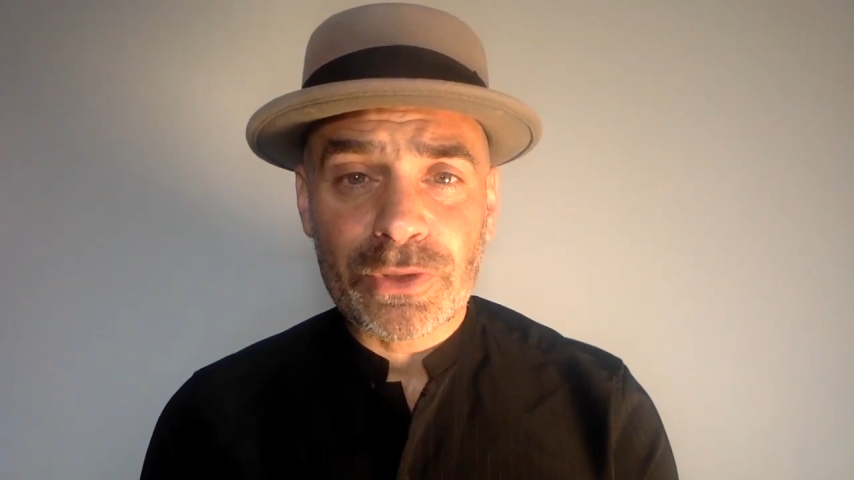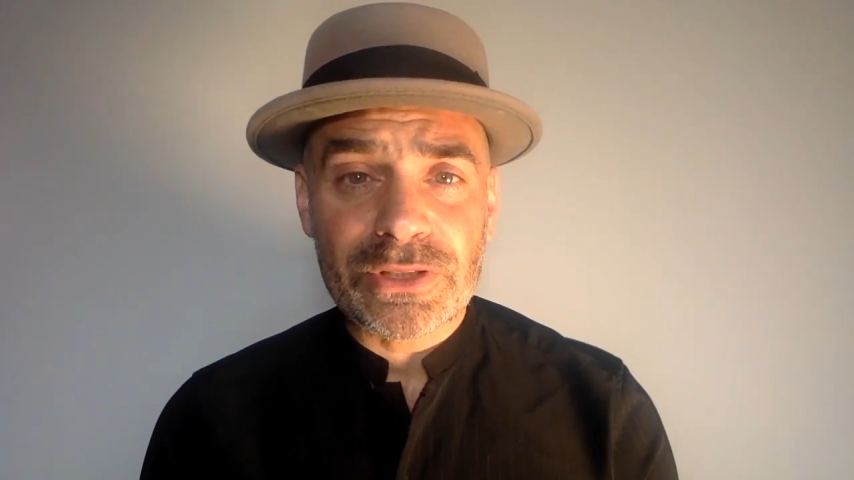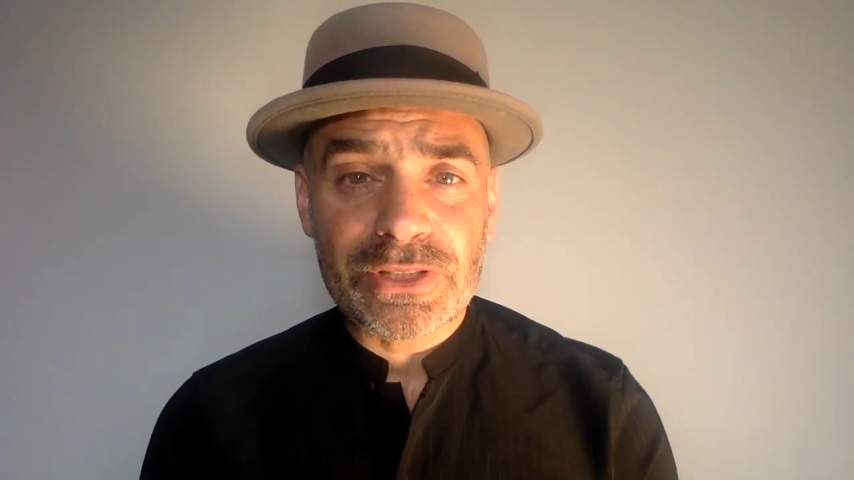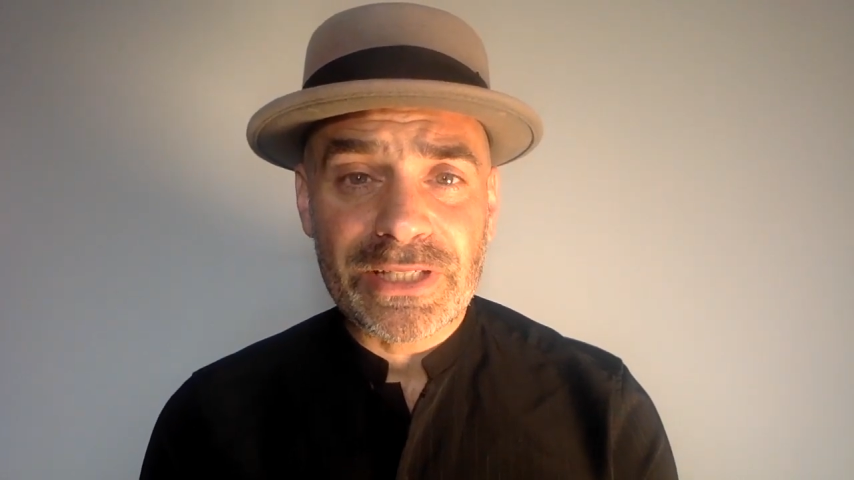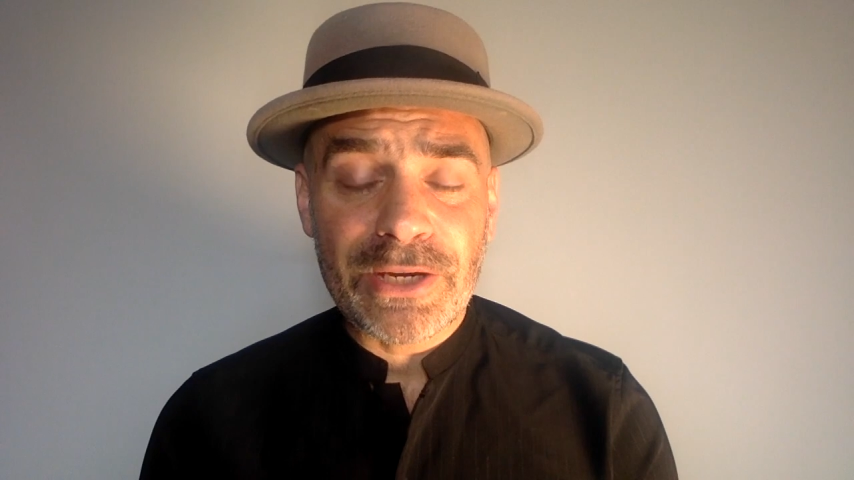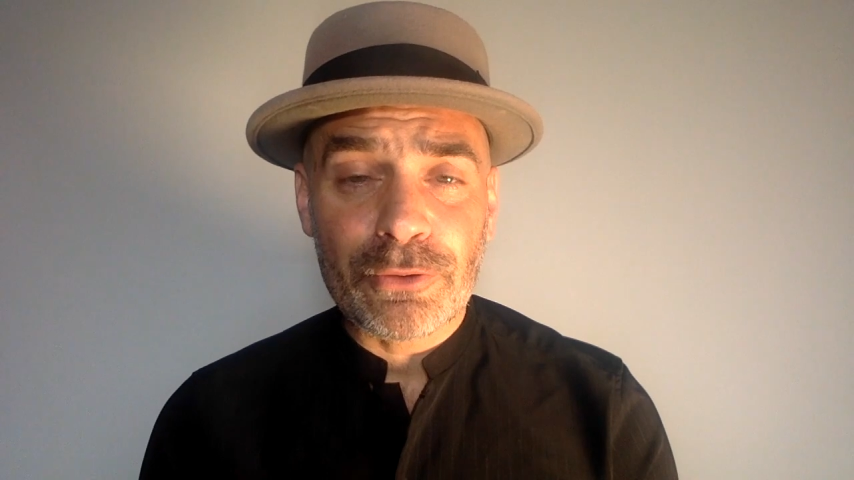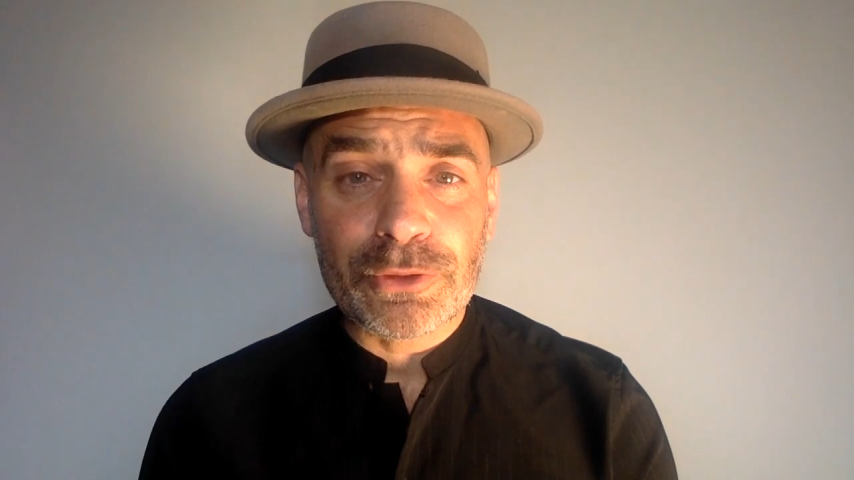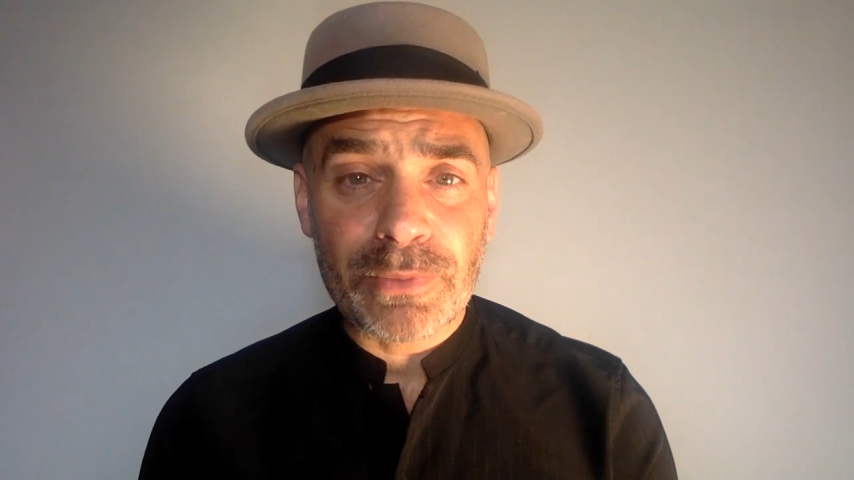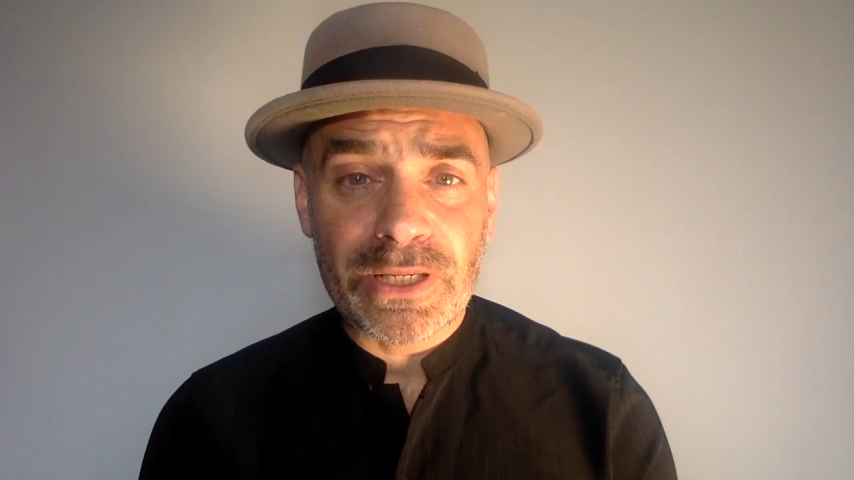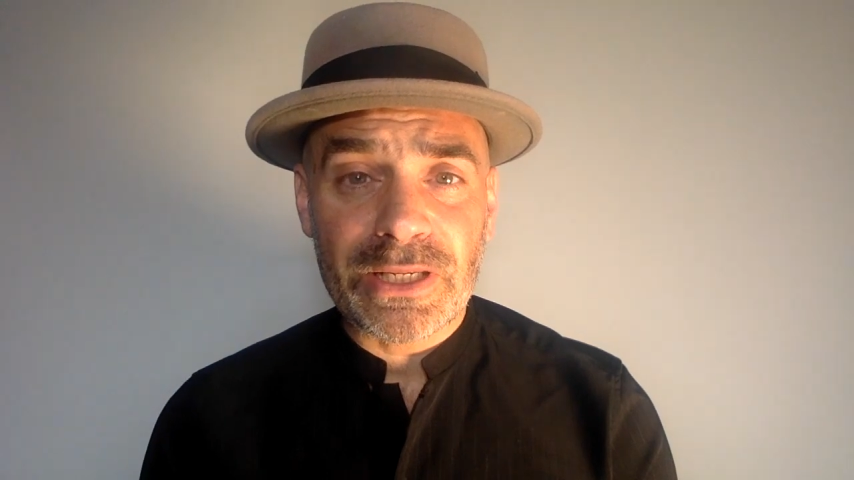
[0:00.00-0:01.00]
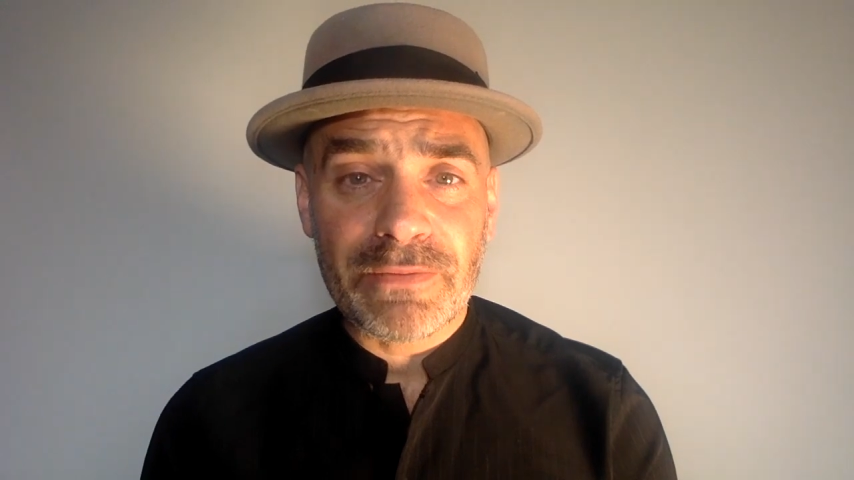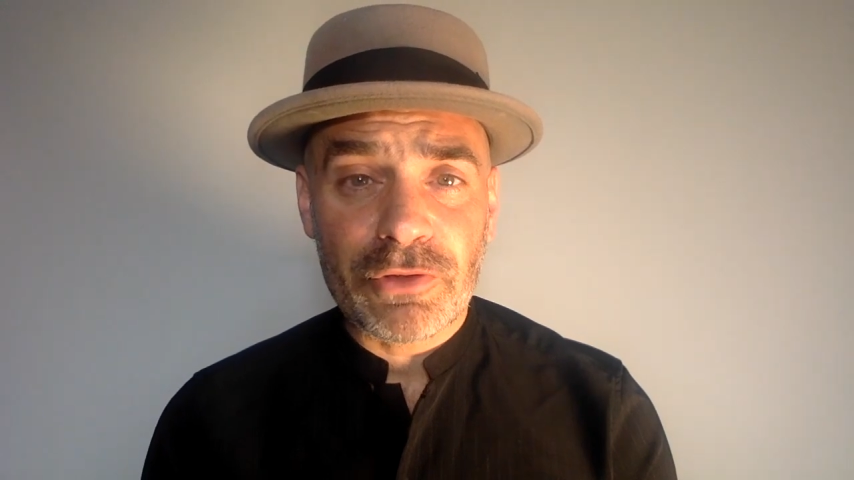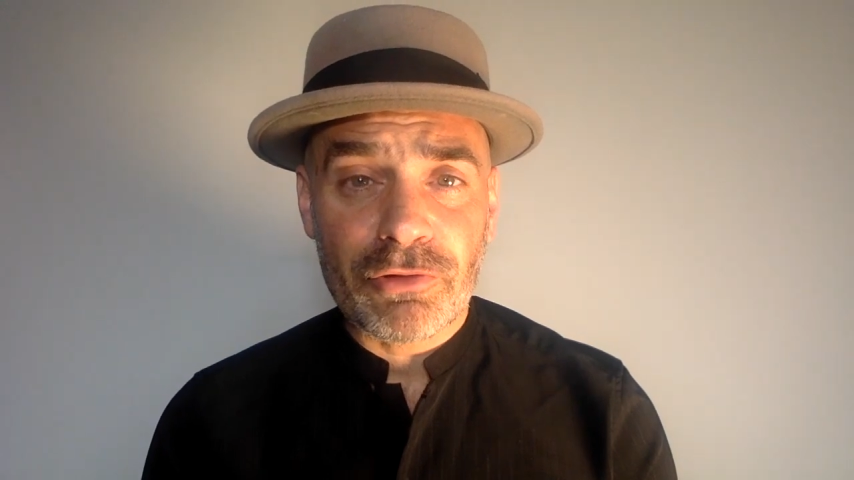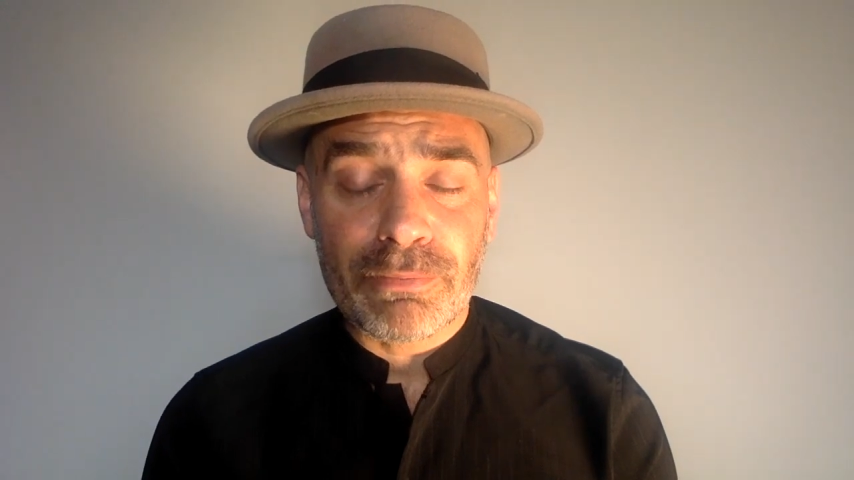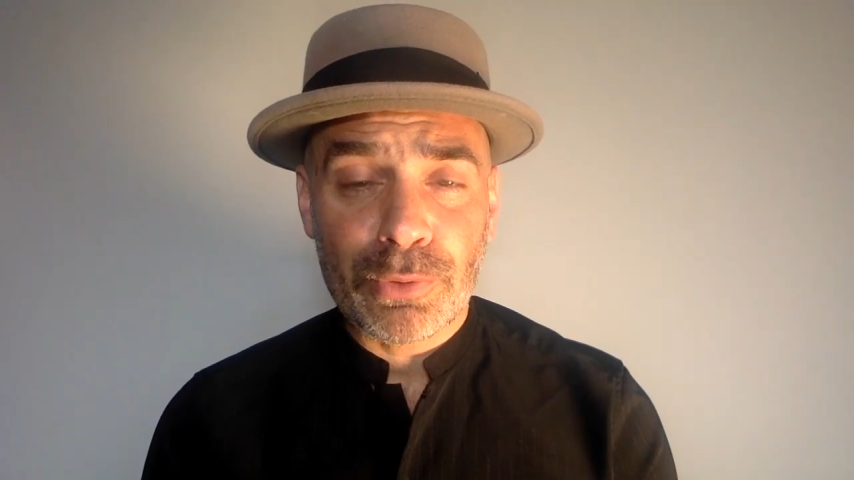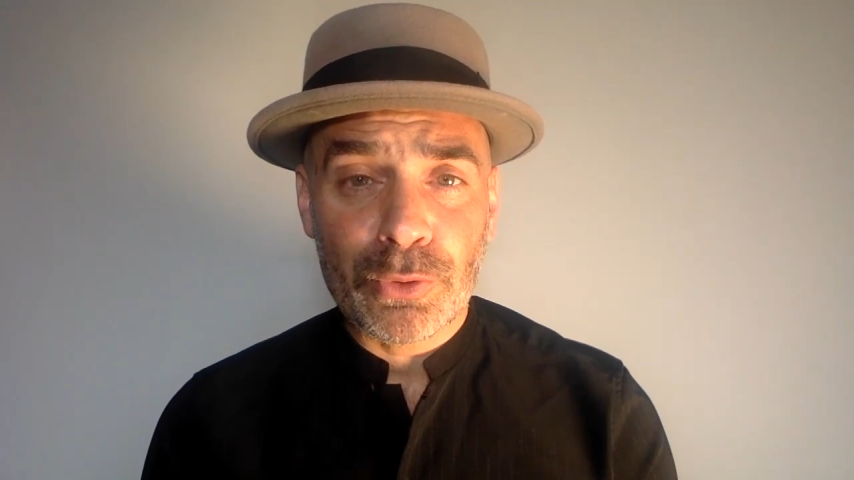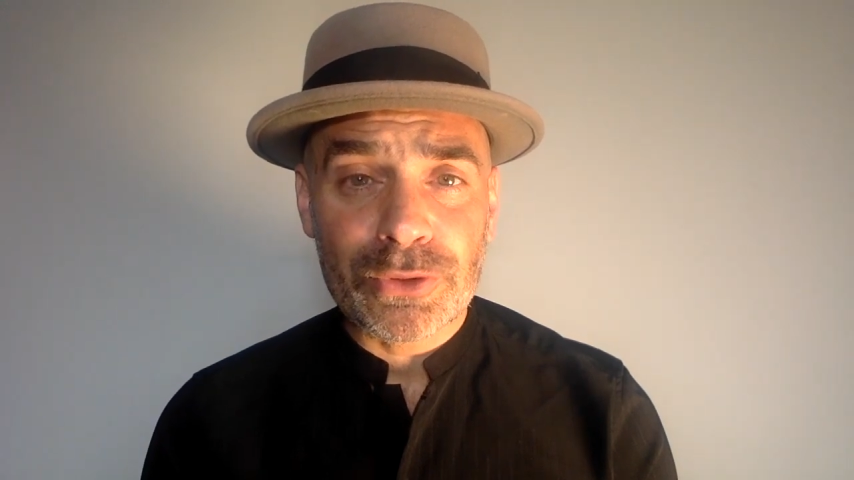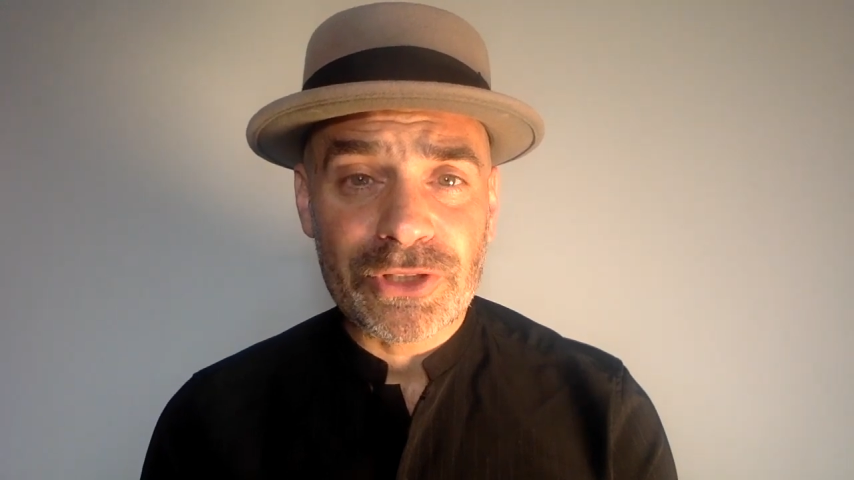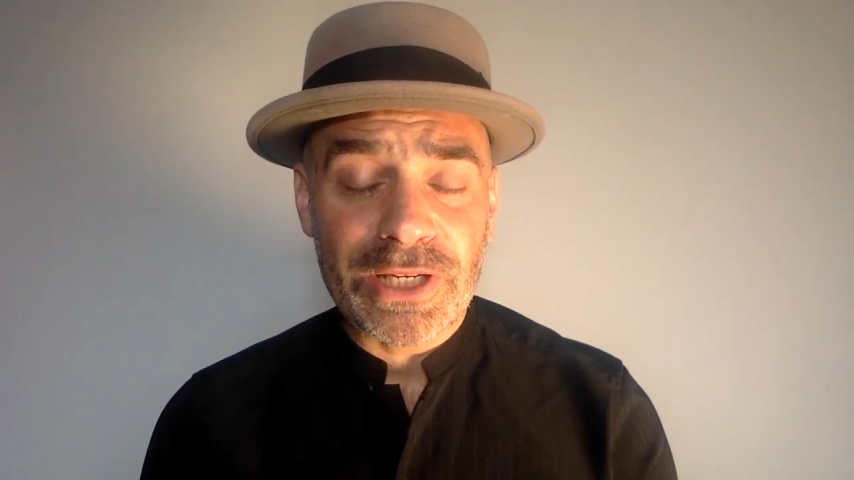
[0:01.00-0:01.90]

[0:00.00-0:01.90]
it tells me if you're on board.